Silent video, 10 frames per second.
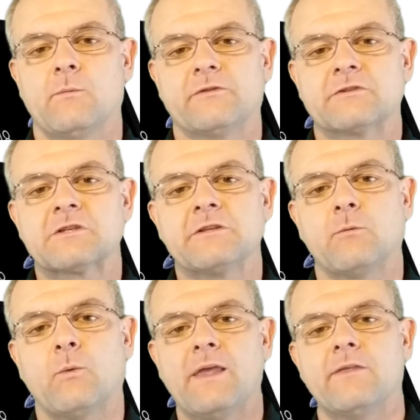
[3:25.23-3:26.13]
essentially
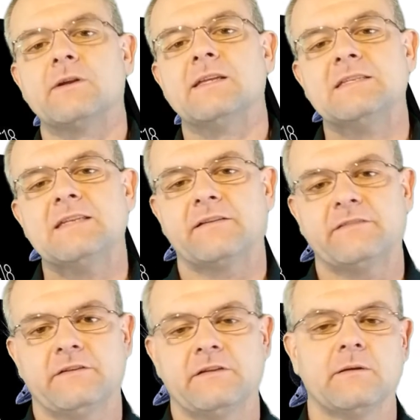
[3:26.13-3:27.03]
the way they're
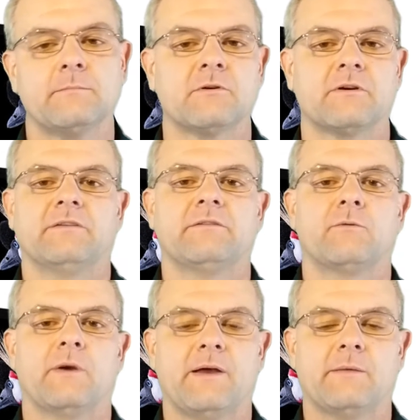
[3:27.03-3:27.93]
indexing
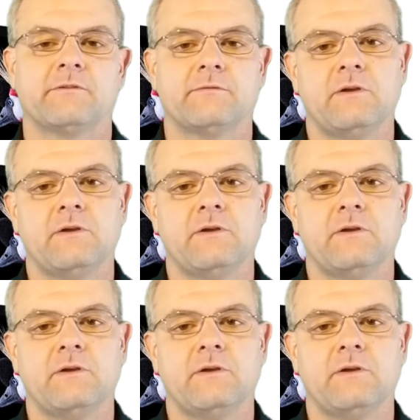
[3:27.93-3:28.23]
progressive web apps.